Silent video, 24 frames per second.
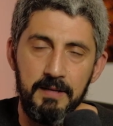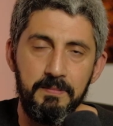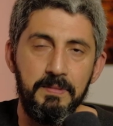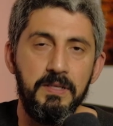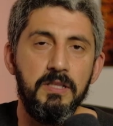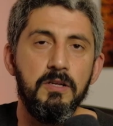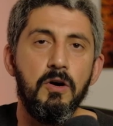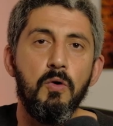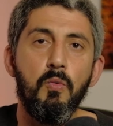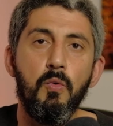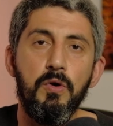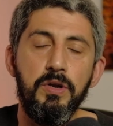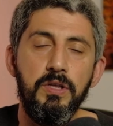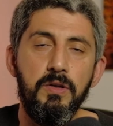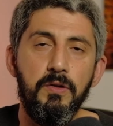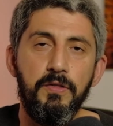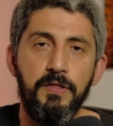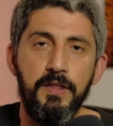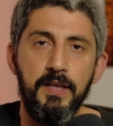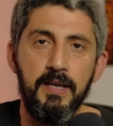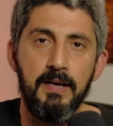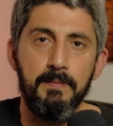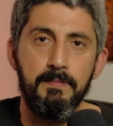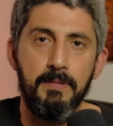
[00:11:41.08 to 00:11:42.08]
know what do you
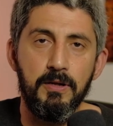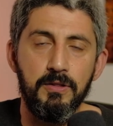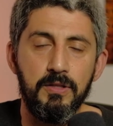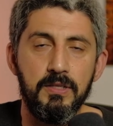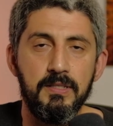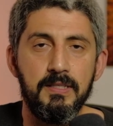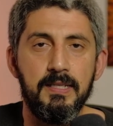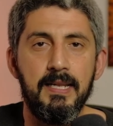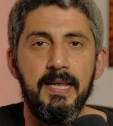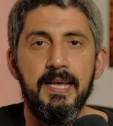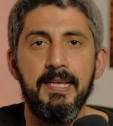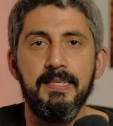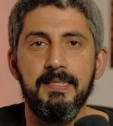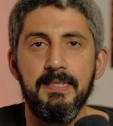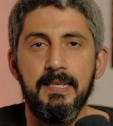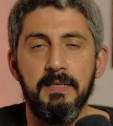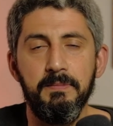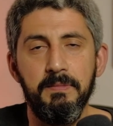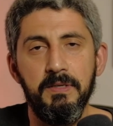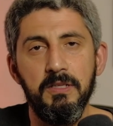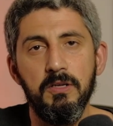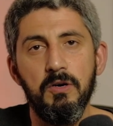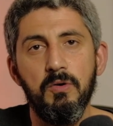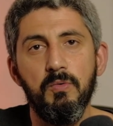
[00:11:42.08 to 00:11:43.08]
think about this lens.
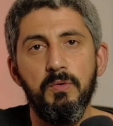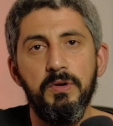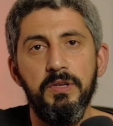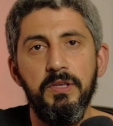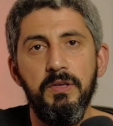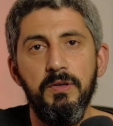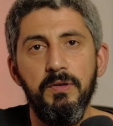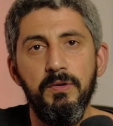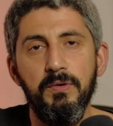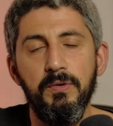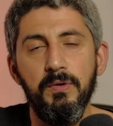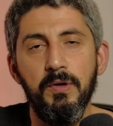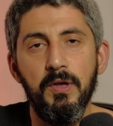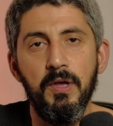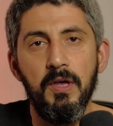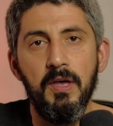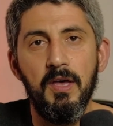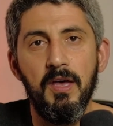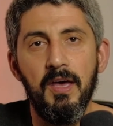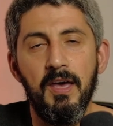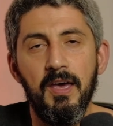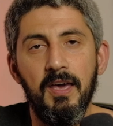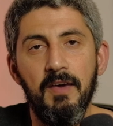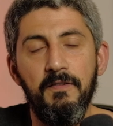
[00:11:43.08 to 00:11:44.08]
Let me know
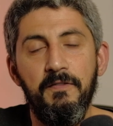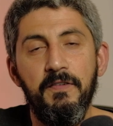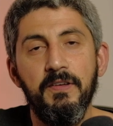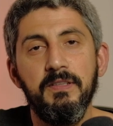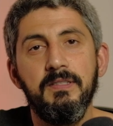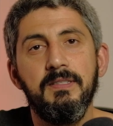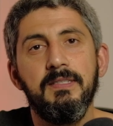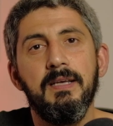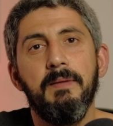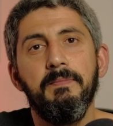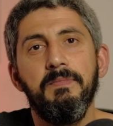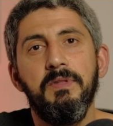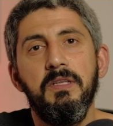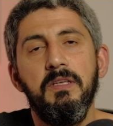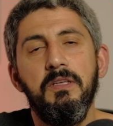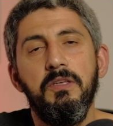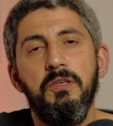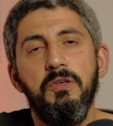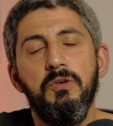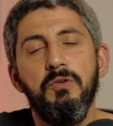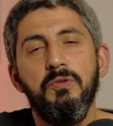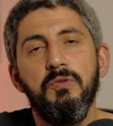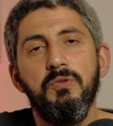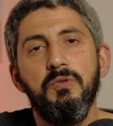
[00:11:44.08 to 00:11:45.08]
if it's something
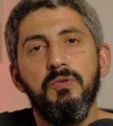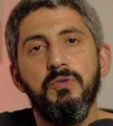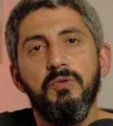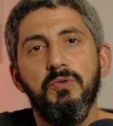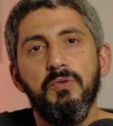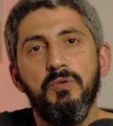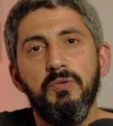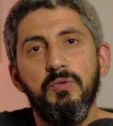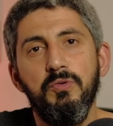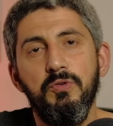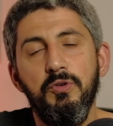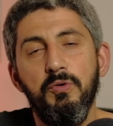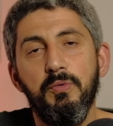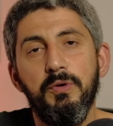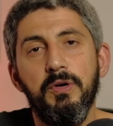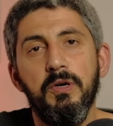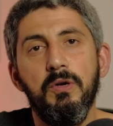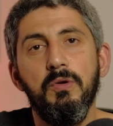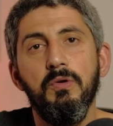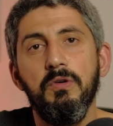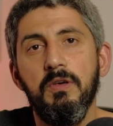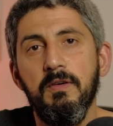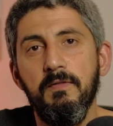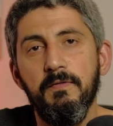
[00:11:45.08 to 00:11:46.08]
you were
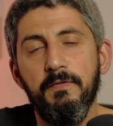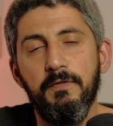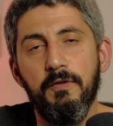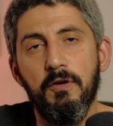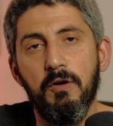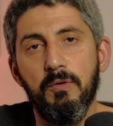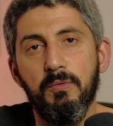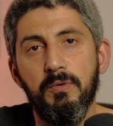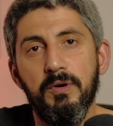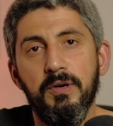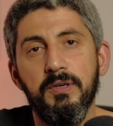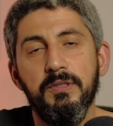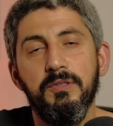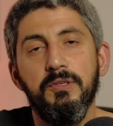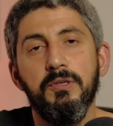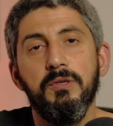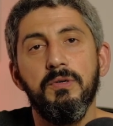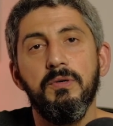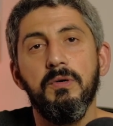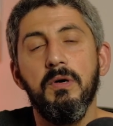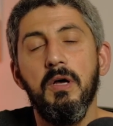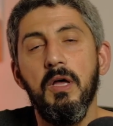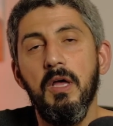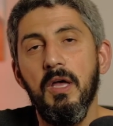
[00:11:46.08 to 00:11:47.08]
looking forward
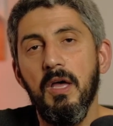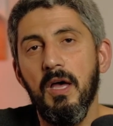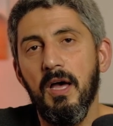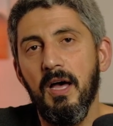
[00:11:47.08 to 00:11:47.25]
to.